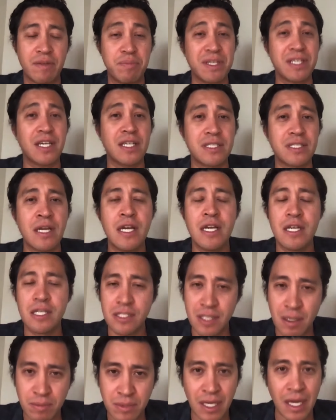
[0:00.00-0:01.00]
because
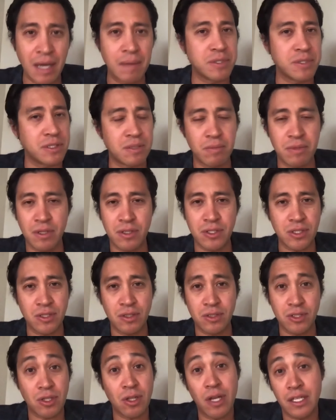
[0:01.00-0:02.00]
sometimes some of
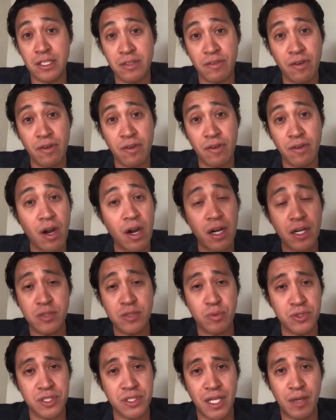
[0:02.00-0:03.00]
those clients of
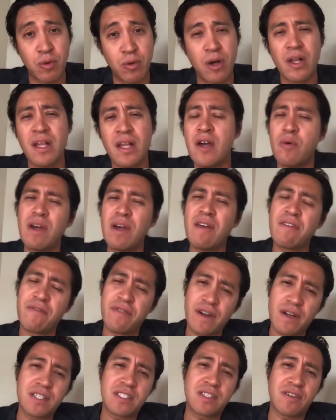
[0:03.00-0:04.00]
ours will say, well, we have a
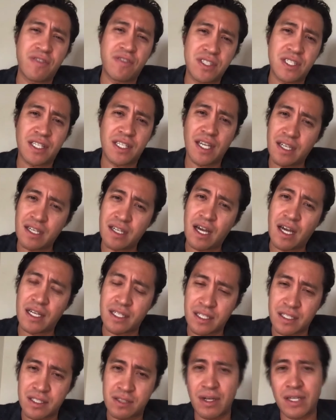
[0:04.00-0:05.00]
very sophisticated
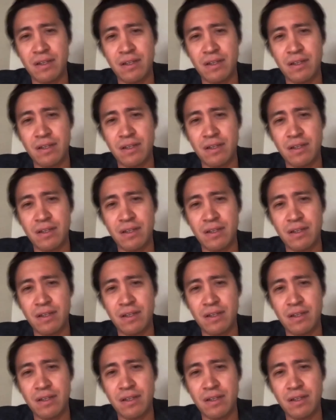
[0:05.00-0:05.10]
audience, right?